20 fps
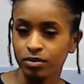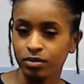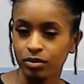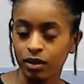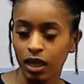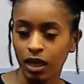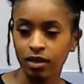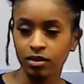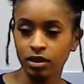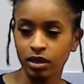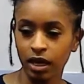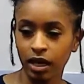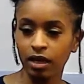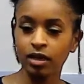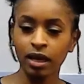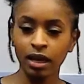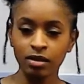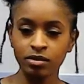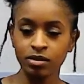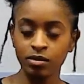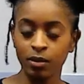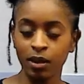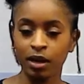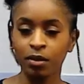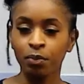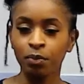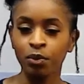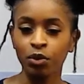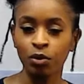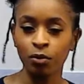How did I allow somebody to
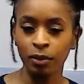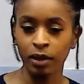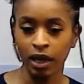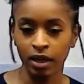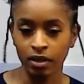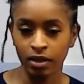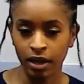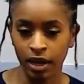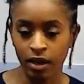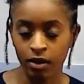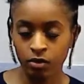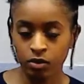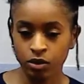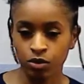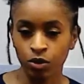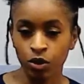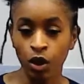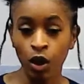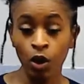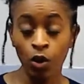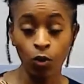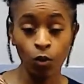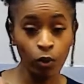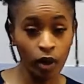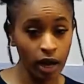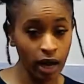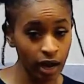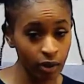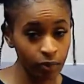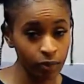pull me out of character where
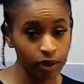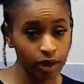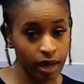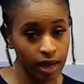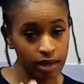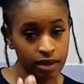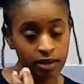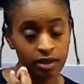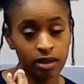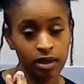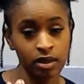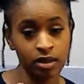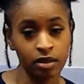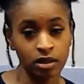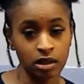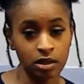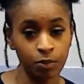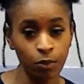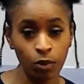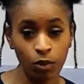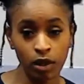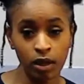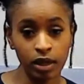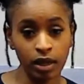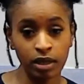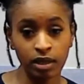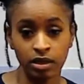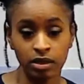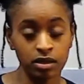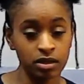I reacted in this point,
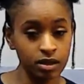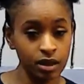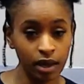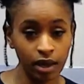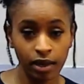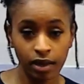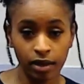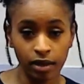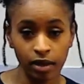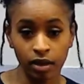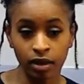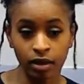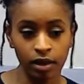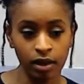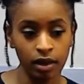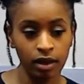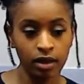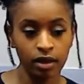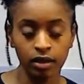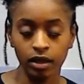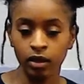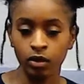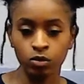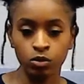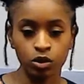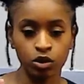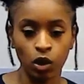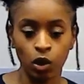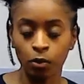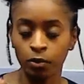in this state? Again, it was
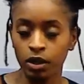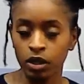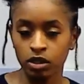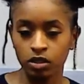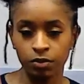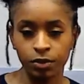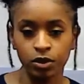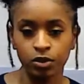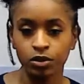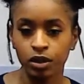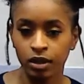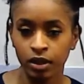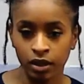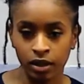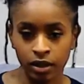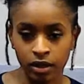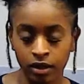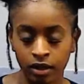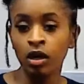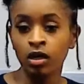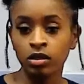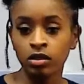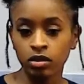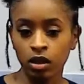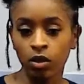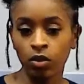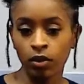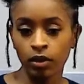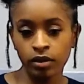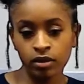so much built in.
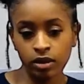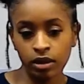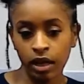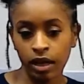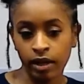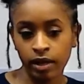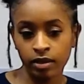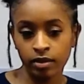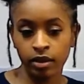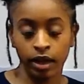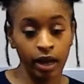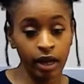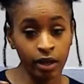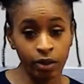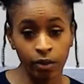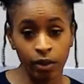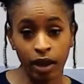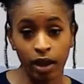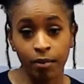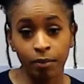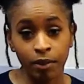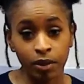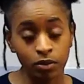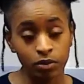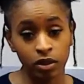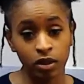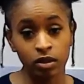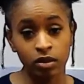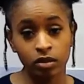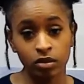So, it's like the anger had built
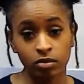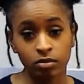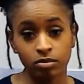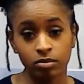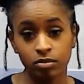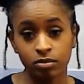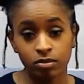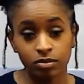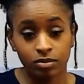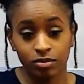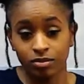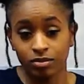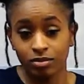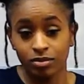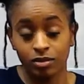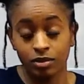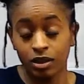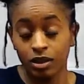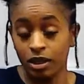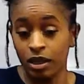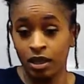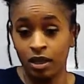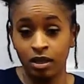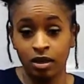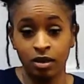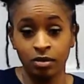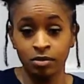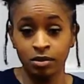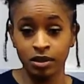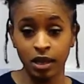up. And
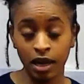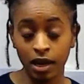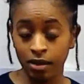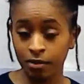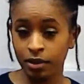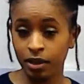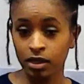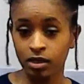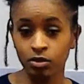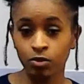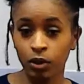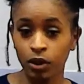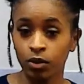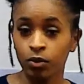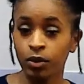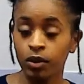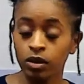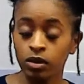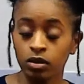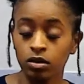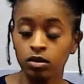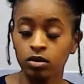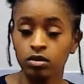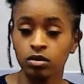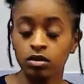I'm sorry, that's what it was.